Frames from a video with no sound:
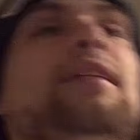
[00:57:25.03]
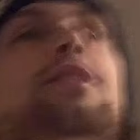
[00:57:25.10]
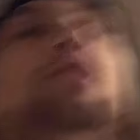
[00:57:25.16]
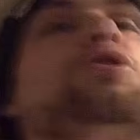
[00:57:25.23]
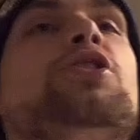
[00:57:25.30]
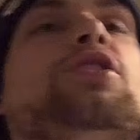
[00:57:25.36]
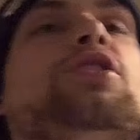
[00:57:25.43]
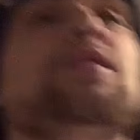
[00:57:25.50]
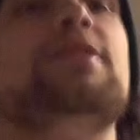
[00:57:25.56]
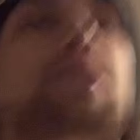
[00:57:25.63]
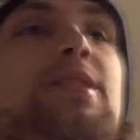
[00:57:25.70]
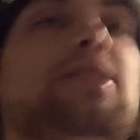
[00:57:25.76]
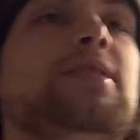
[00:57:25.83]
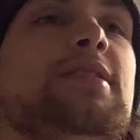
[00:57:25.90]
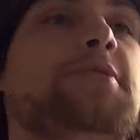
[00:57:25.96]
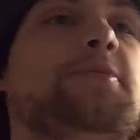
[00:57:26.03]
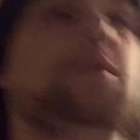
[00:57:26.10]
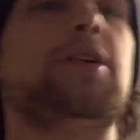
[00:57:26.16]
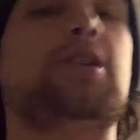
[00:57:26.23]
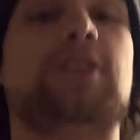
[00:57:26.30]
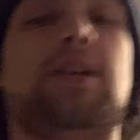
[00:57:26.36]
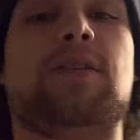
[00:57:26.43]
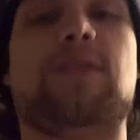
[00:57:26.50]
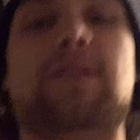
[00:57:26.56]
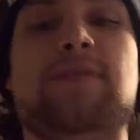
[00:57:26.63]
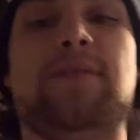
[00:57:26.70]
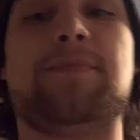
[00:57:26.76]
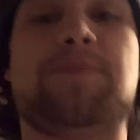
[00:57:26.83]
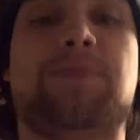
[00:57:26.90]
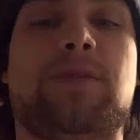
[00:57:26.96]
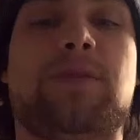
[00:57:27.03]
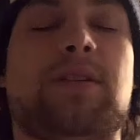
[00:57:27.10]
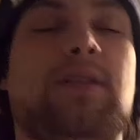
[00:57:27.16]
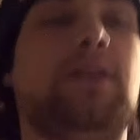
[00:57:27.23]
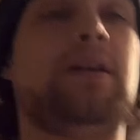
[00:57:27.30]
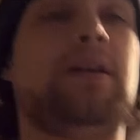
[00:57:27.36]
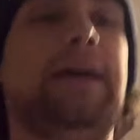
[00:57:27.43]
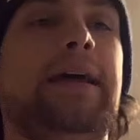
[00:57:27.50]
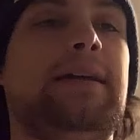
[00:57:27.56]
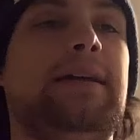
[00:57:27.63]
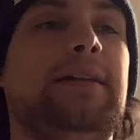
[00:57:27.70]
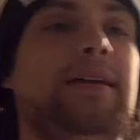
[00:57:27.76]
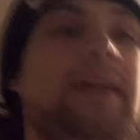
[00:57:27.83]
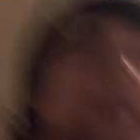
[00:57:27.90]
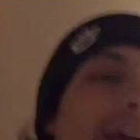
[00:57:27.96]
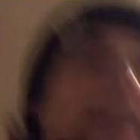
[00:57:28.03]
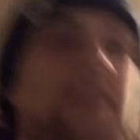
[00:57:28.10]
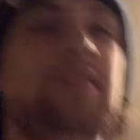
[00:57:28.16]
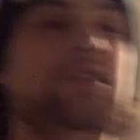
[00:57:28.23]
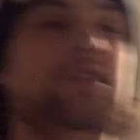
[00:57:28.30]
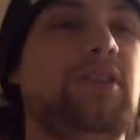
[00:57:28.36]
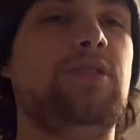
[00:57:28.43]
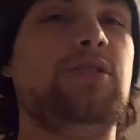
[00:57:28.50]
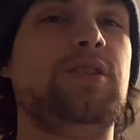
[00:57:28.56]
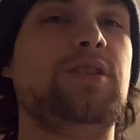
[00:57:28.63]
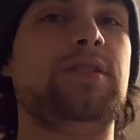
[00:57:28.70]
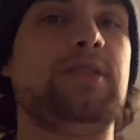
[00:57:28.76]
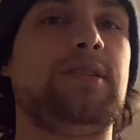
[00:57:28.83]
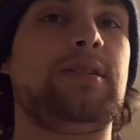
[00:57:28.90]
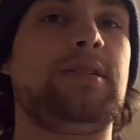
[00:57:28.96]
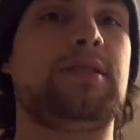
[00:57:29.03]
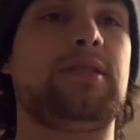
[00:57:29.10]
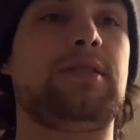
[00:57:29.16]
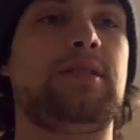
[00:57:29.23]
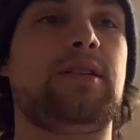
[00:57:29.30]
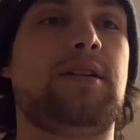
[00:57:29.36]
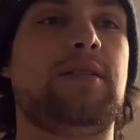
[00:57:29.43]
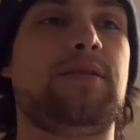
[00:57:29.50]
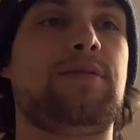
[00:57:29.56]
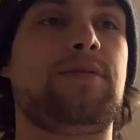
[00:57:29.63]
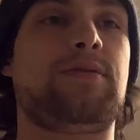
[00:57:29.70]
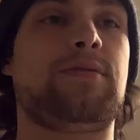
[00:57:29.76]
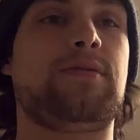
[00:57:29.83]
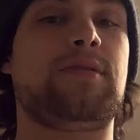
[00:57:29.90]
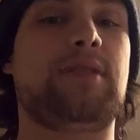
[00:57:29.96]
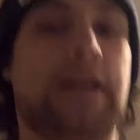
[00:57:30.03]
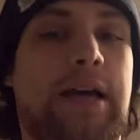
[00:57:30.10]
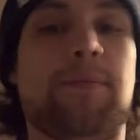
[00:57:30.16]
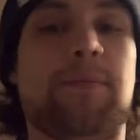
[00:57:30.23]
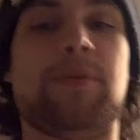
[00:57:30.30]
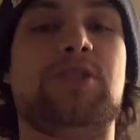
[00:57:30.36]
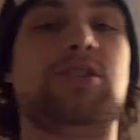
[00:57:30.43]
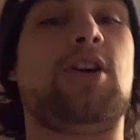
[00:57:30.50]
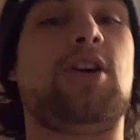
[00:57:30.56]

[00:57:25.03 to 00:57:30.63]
like jerseys as much. I don't even like NHL jerseys and stuff. But